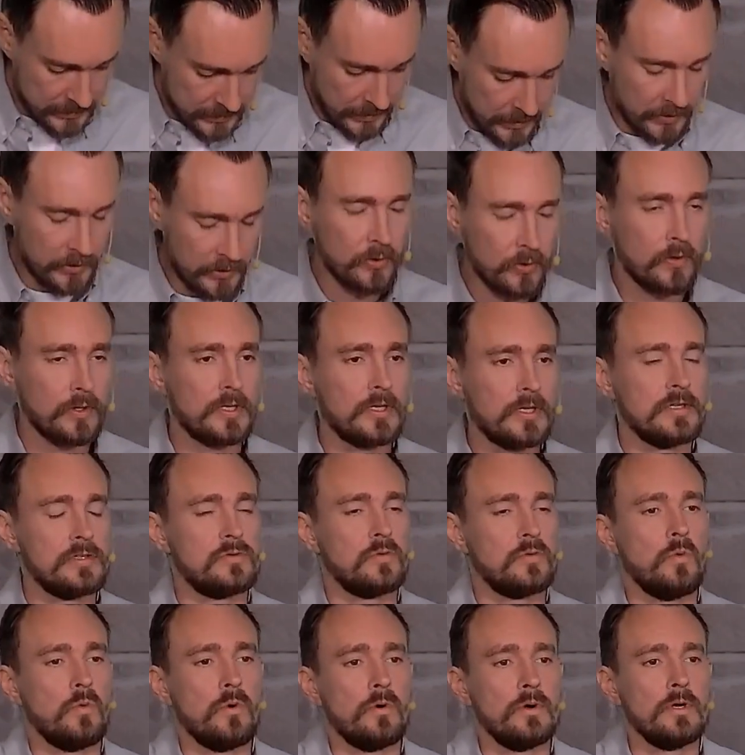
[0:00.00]
They ignored his
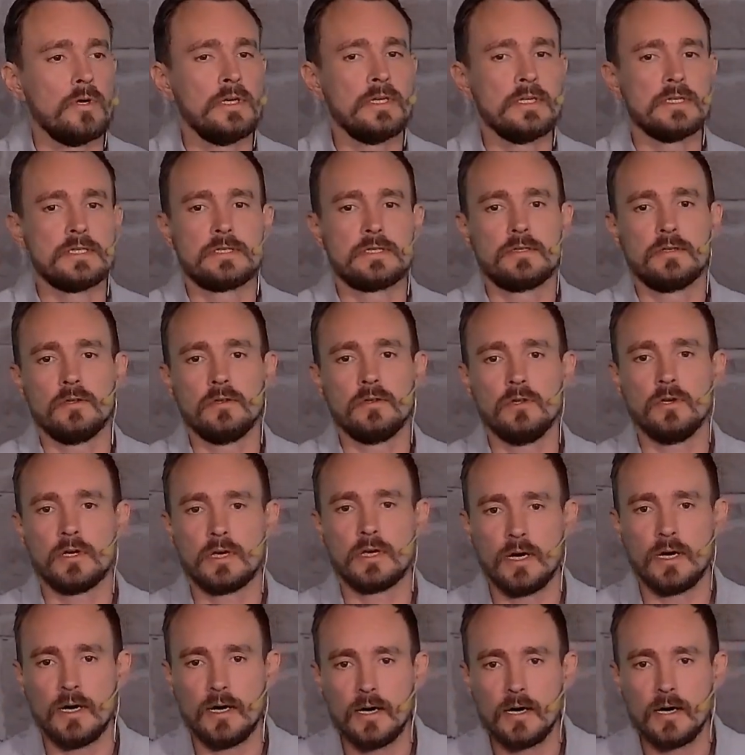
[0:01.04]
warnings to
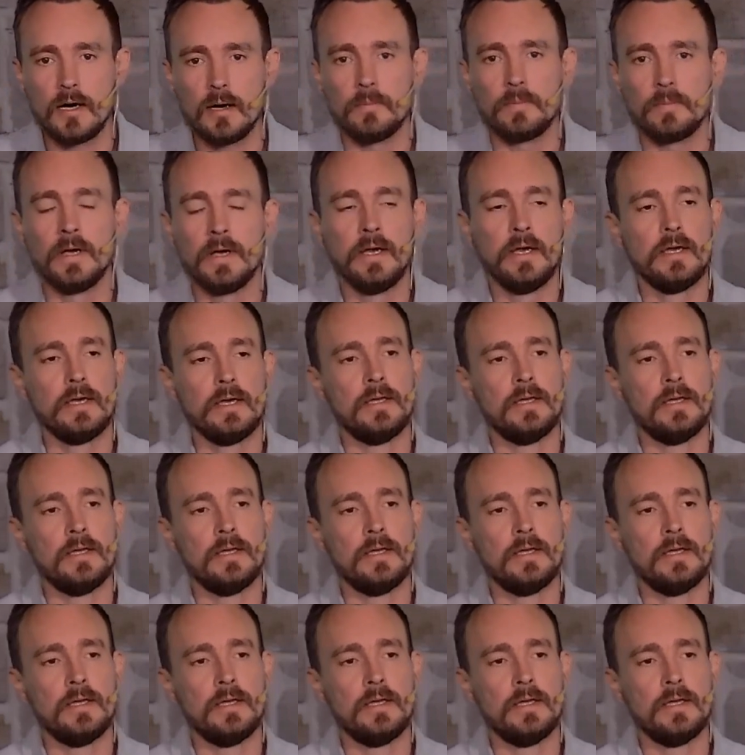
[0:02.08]
look up